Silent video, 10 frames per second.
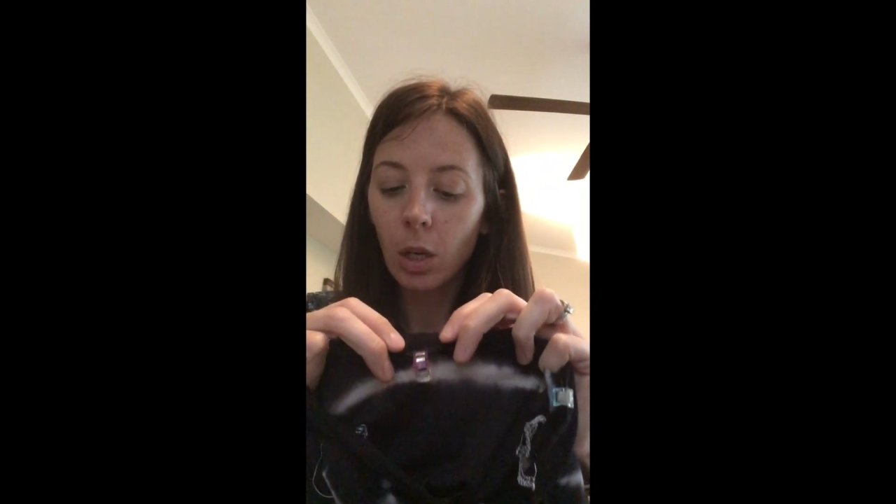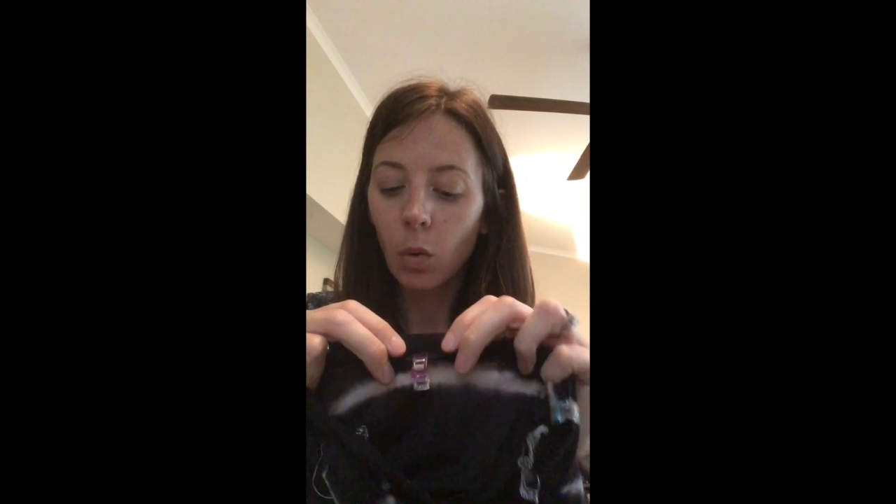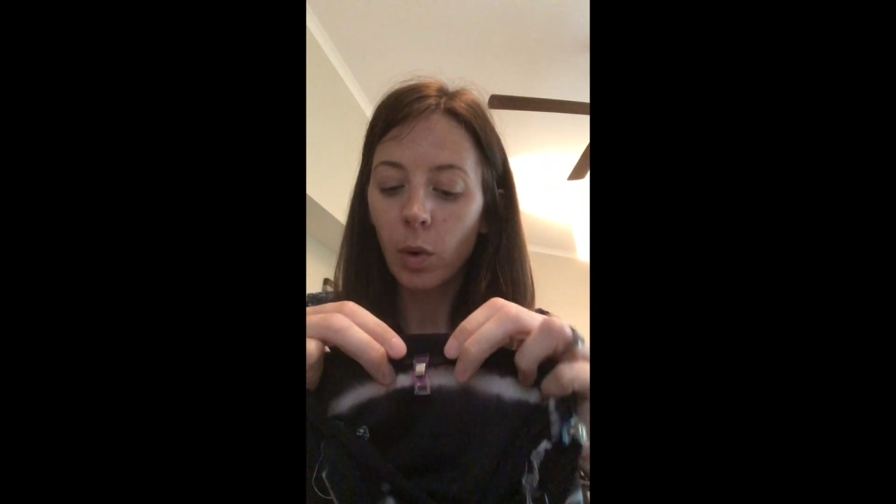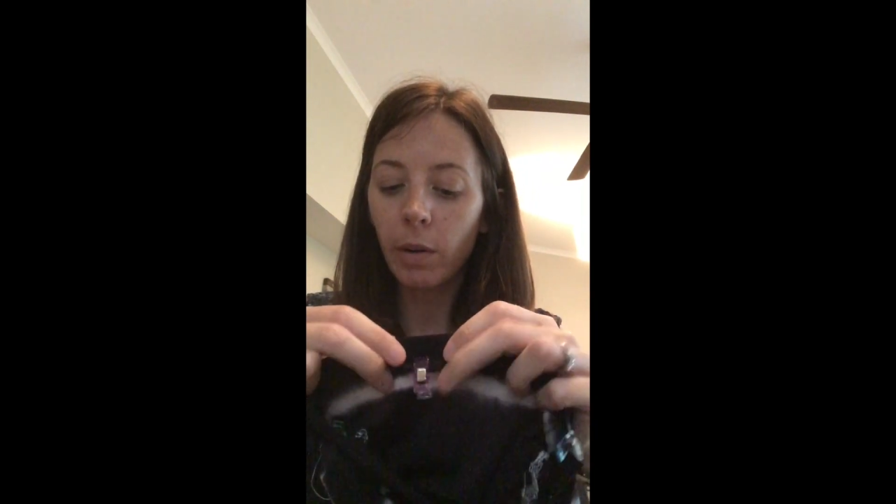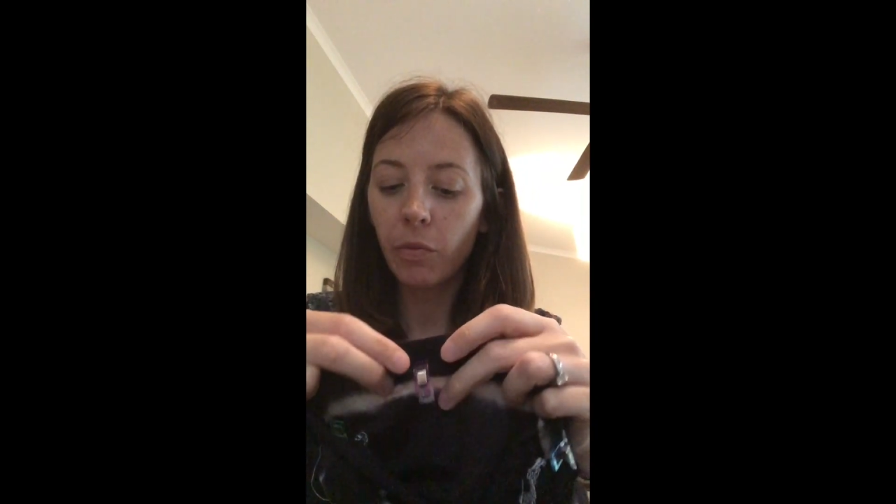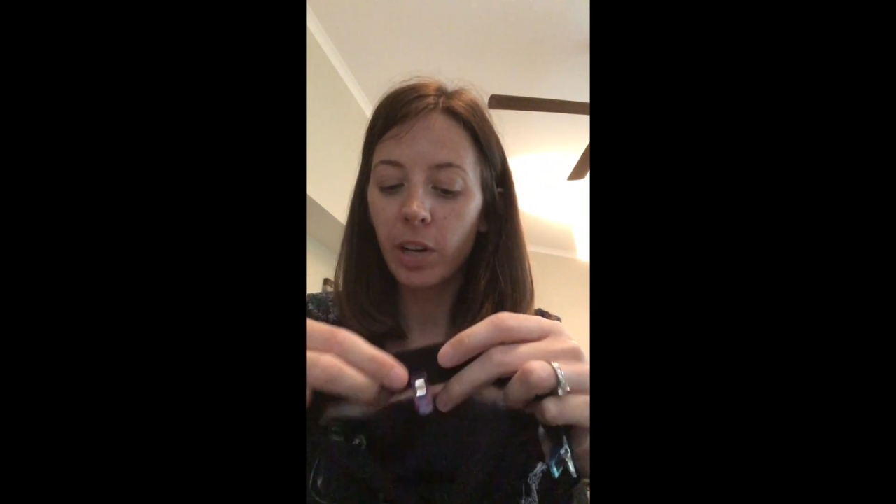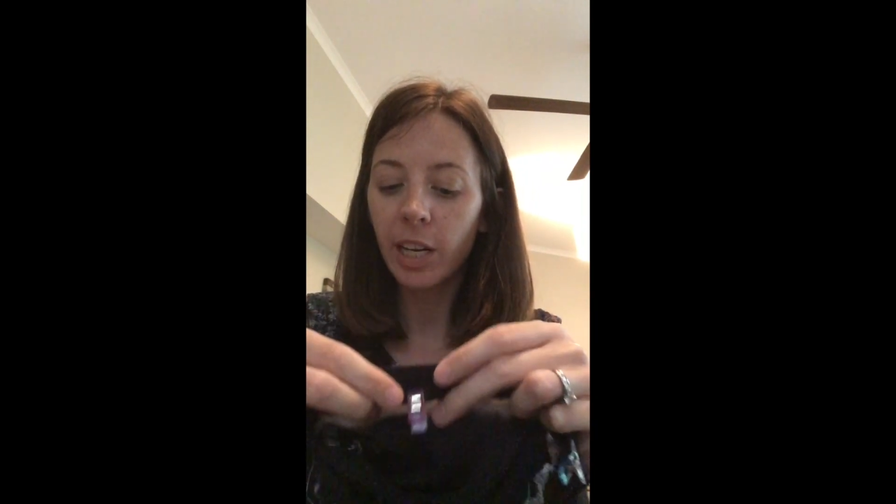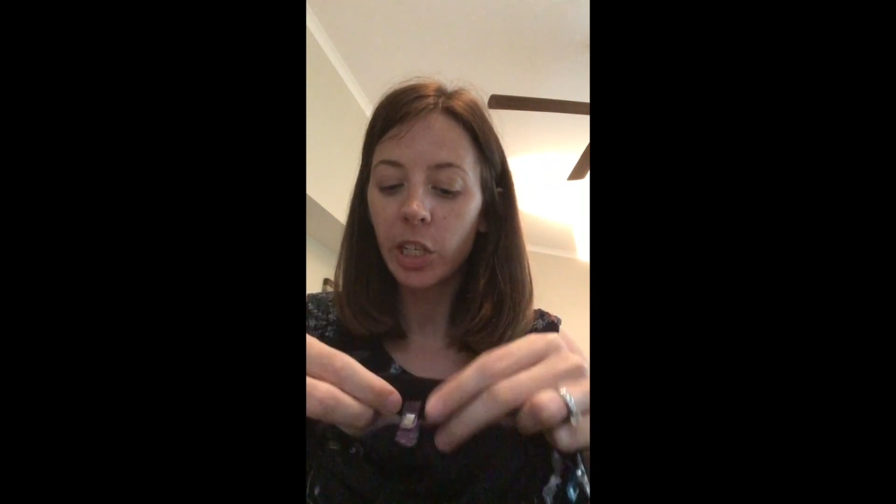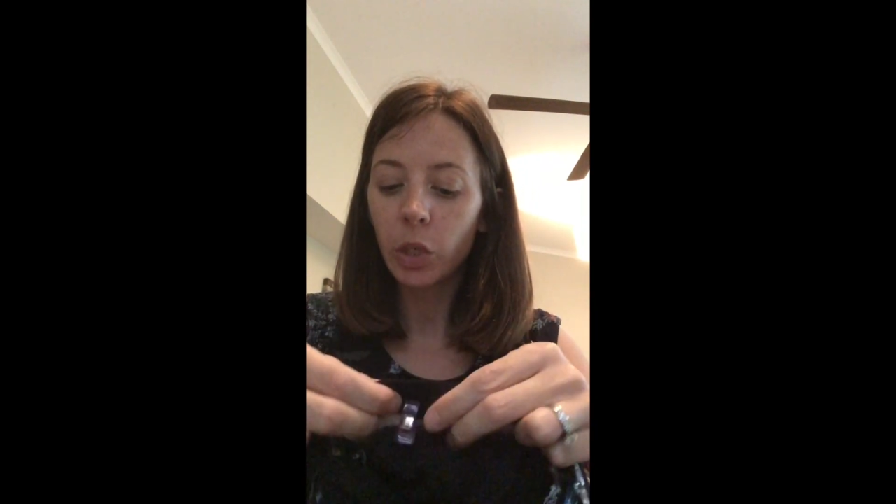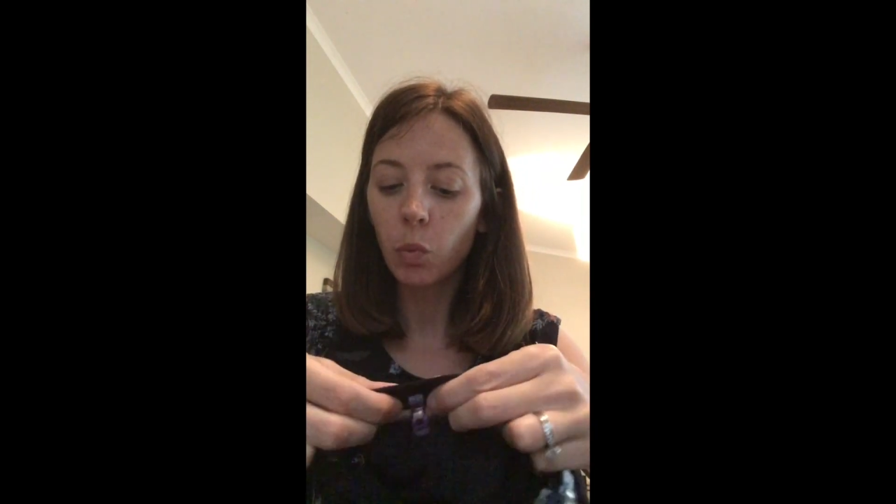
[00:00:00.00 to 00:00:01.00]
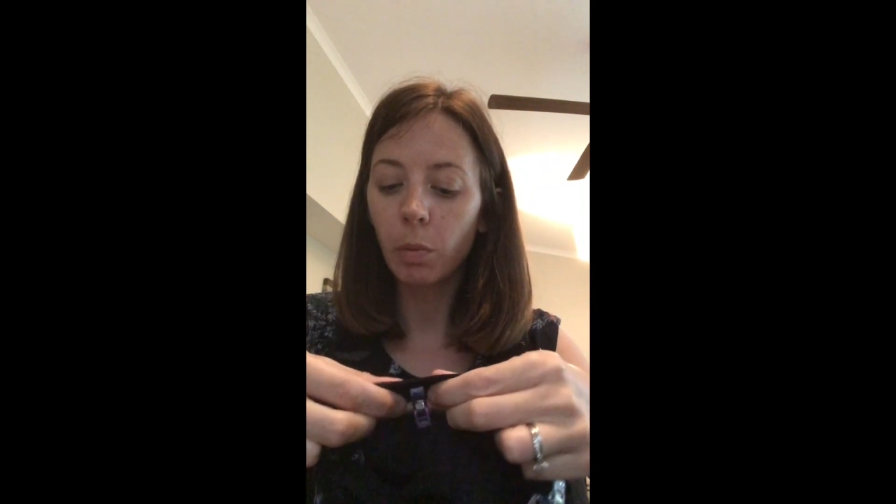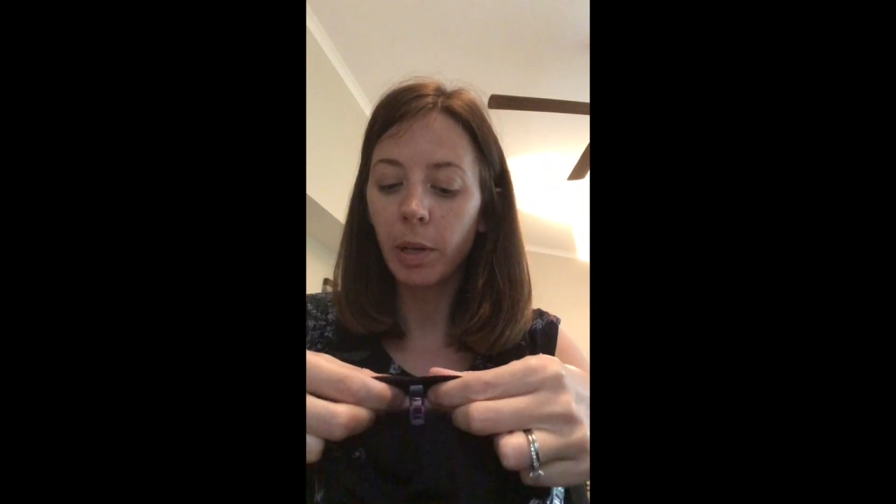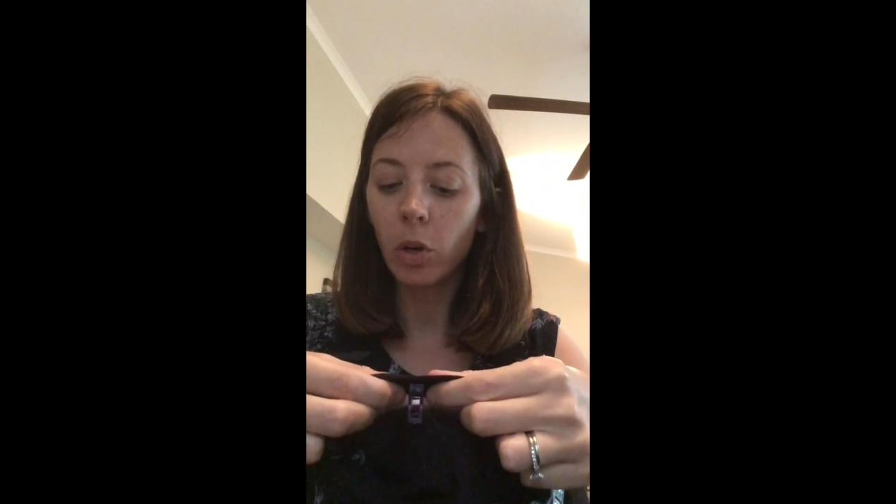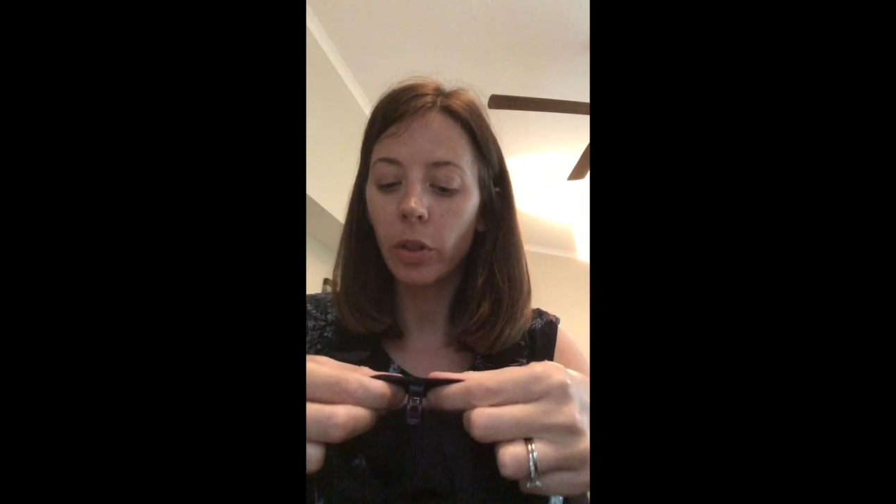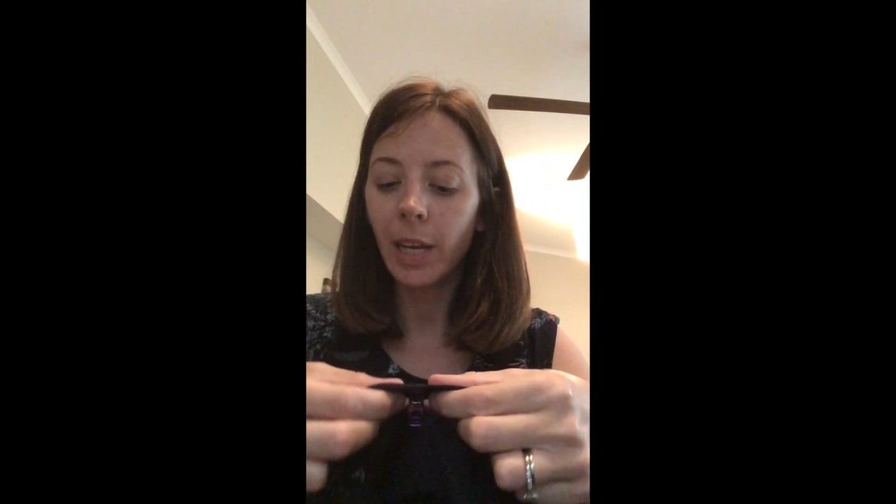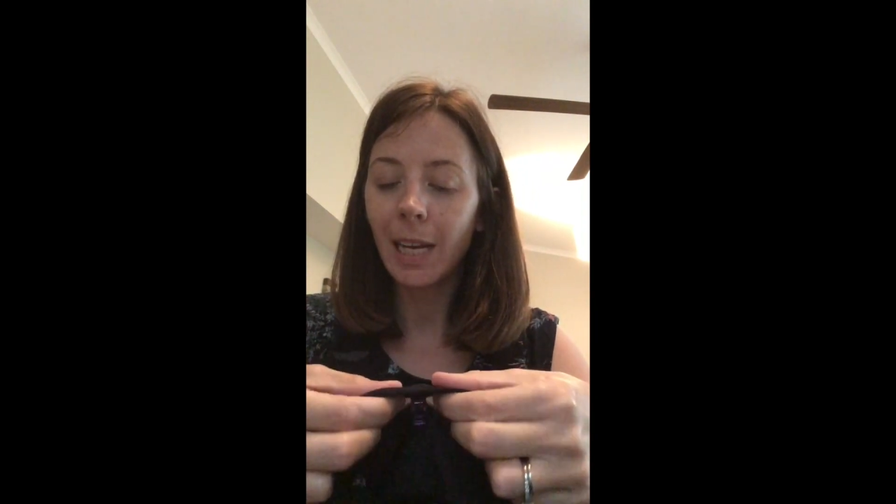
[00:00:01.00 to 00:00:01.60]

when finished, will be on the